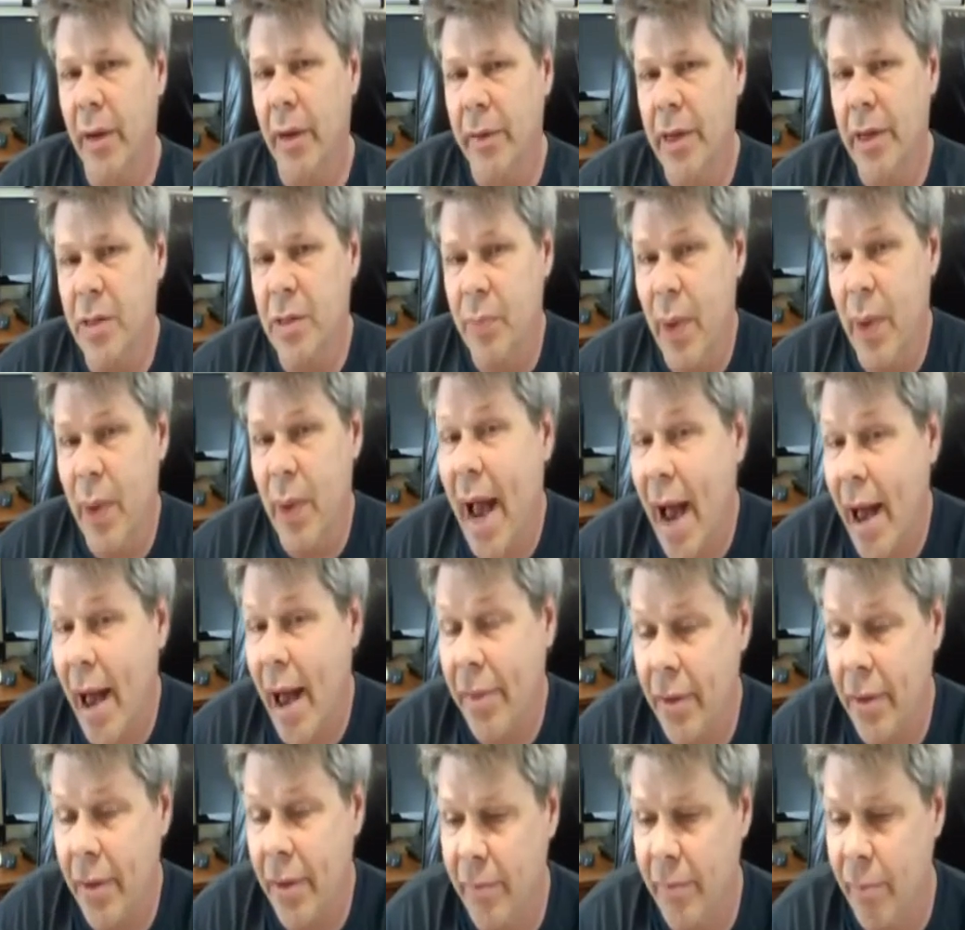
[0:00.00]
me on this
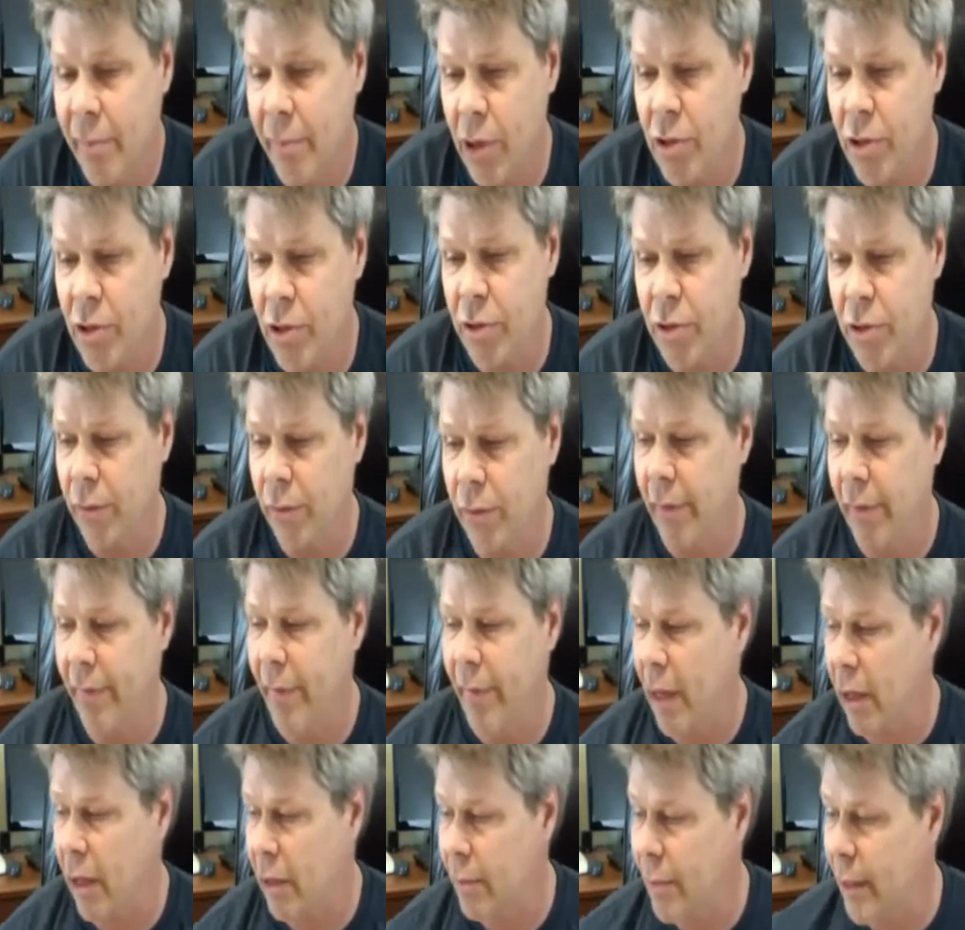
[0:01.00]
path of personal
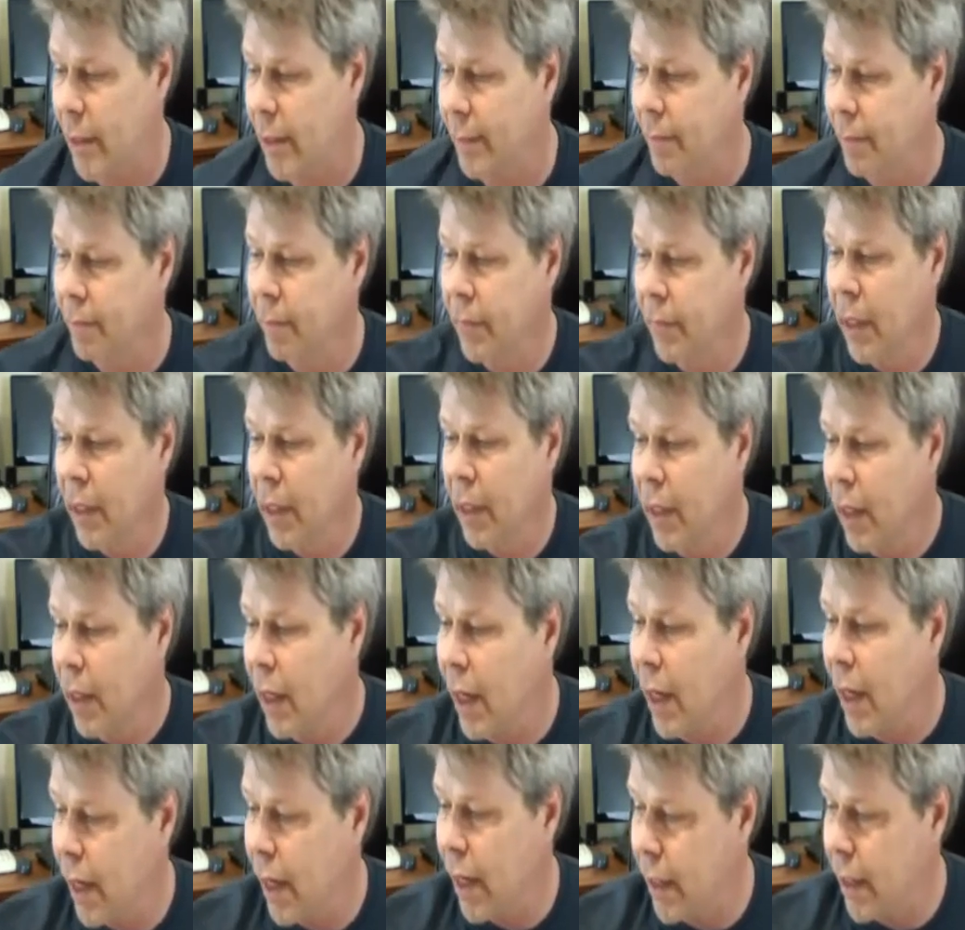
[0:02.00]
development.
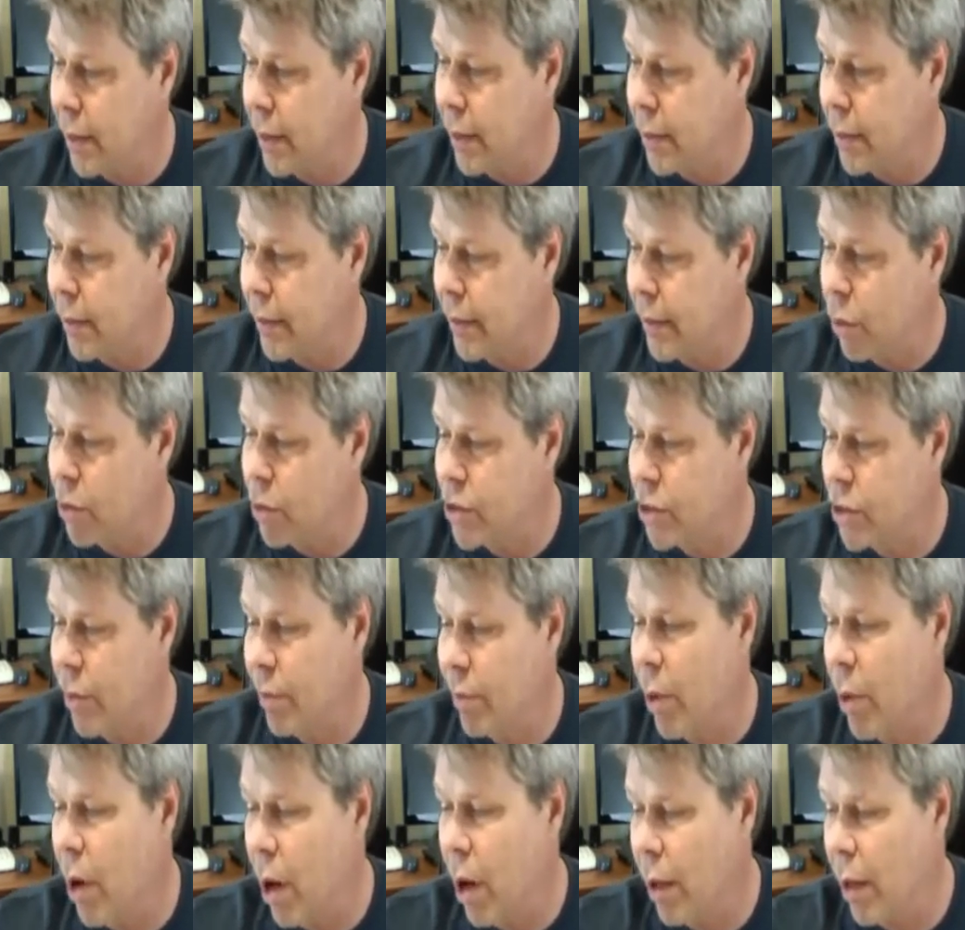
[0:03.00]
And there was
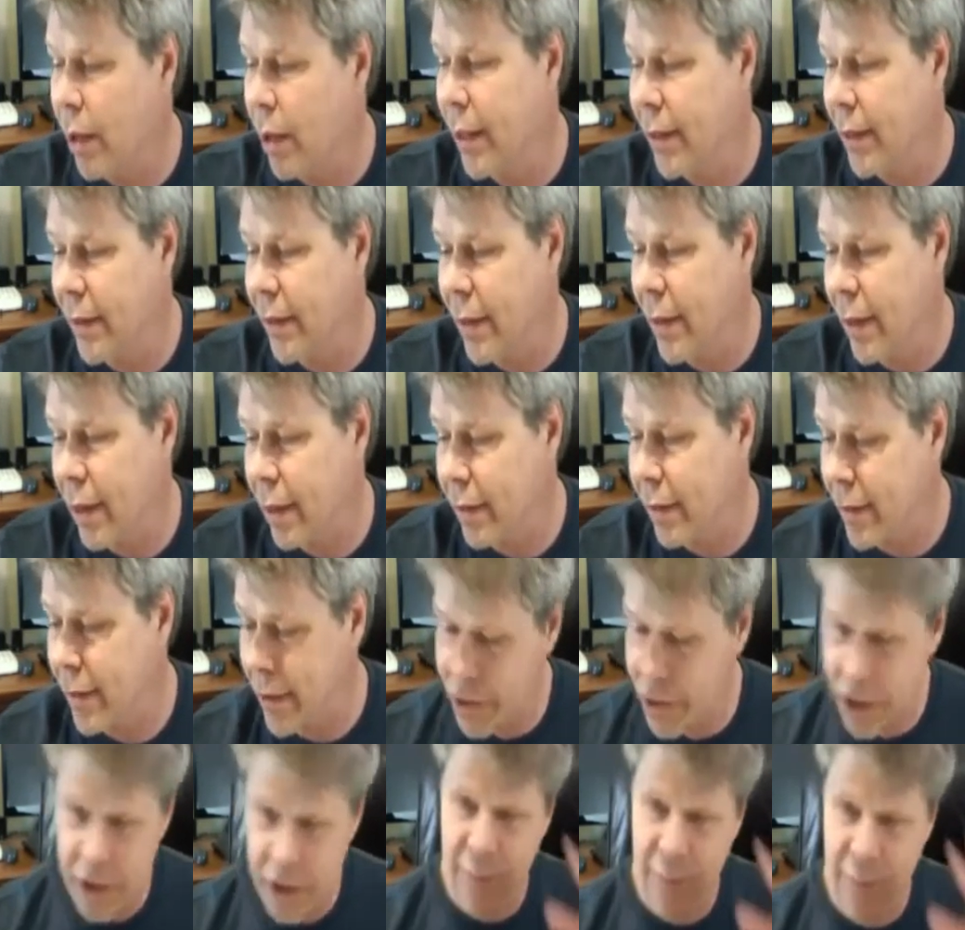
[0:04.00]
a part in there
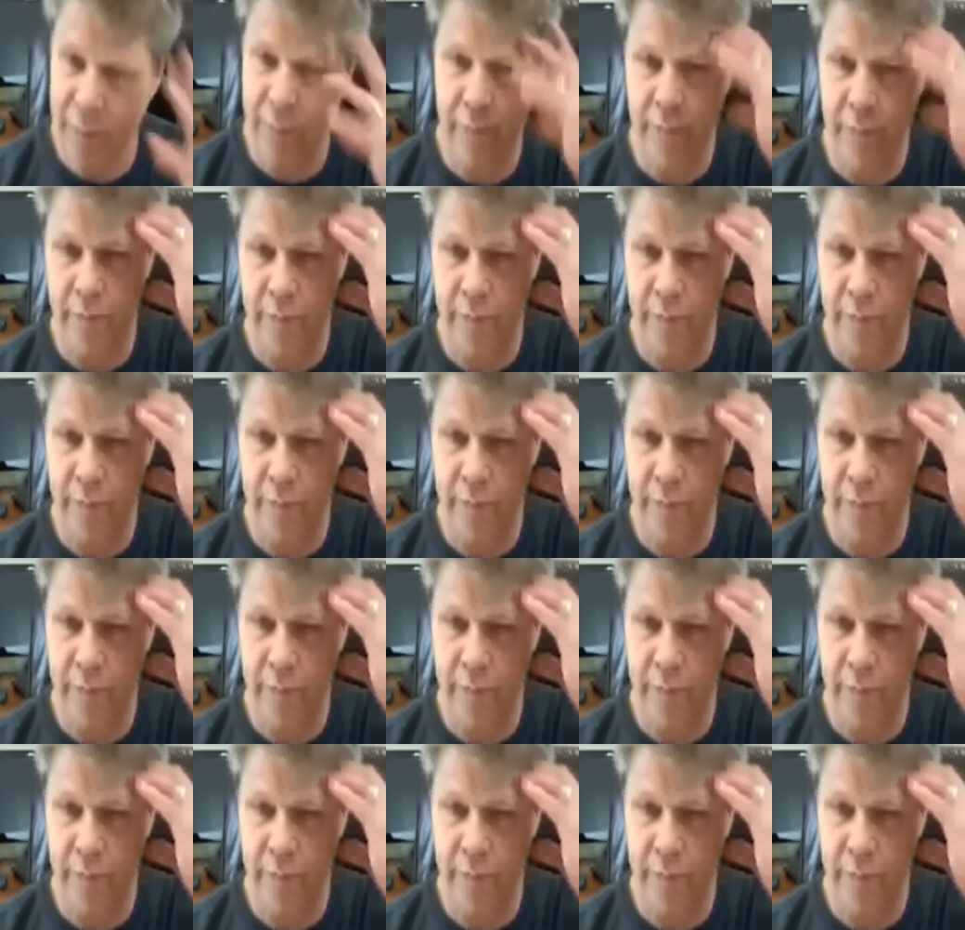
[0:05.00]
that just